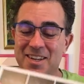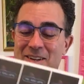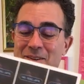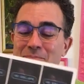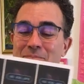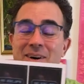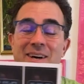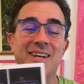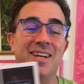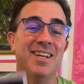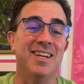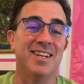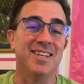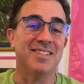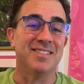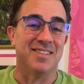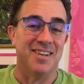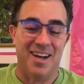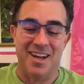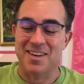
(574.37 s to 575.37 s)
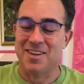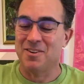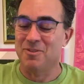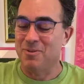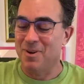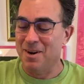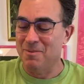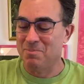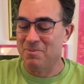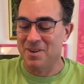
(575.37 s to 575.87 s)
But it is not
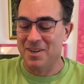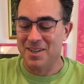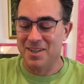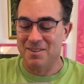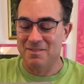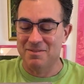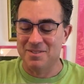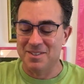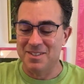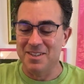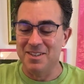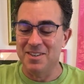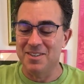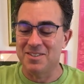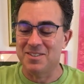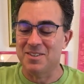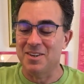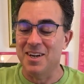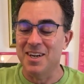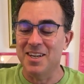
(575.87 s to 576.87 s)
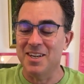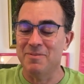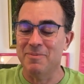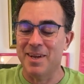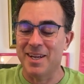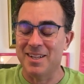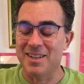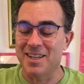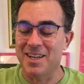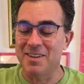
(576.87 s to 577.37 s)
cooperative, so you're trying to
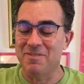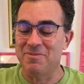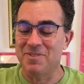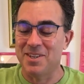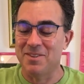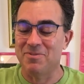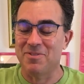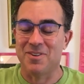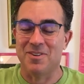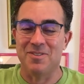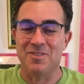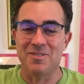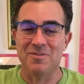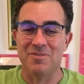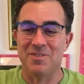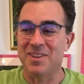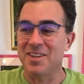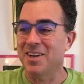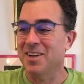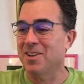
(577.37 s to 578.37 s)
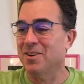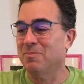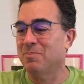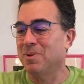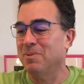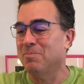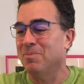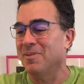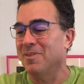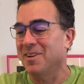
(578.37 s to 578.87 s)
make life difficult for the other
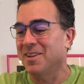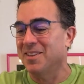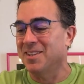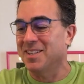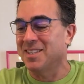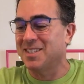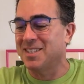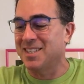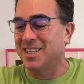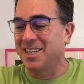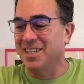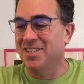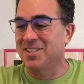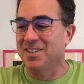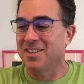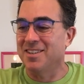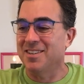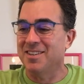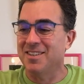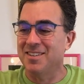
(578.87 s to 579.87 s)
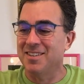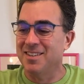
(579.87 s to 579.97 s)
people on this station.